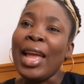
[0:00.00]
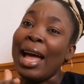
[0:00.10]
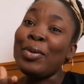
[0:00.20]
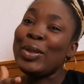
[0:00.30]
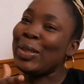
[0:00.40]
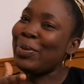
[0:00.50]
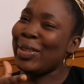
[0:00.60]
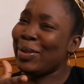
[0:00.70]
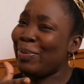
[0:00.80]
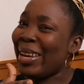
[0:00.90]
I would soon
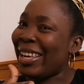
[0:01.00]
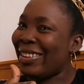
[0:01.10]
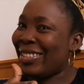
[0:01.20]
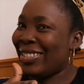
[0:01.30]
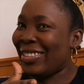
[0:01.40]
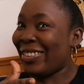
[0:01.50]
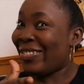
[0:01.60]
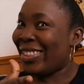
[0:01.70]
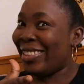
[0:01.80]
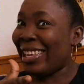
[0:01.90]
resume my girls talk
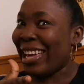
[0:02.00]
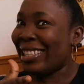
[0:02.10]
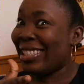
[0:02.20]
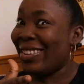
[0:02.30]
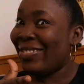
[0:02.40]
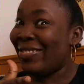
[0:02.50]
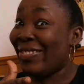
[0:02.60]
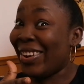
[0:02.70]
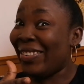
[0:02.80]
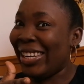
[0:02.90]
with you guys. Don't
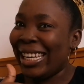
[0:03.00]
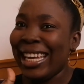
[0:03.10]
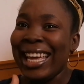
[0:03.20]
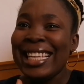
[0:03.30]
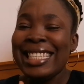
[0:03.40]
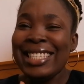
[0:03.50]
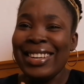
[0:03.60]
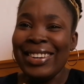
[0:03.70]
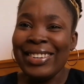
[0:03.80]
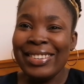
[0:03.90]
worry.
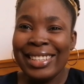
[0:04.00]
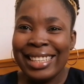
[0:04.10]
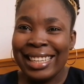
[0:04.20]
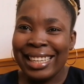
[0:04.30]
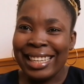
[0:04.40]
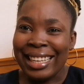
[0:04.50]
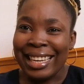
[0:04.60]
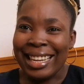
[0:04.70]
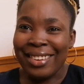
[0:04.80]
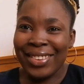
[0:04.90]
So,
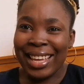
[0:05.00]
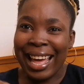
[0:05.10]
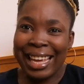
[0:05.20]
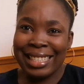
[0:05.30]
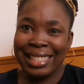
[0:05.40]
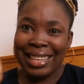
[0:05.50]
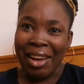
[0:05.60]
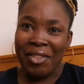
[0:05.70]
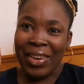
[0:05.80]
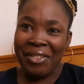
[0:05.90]
love you guys.
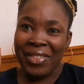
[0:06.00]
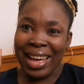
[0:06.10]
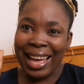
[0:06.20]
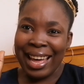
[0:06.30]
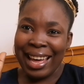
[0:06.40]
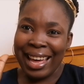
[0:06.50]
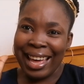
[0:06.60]
Bye bye.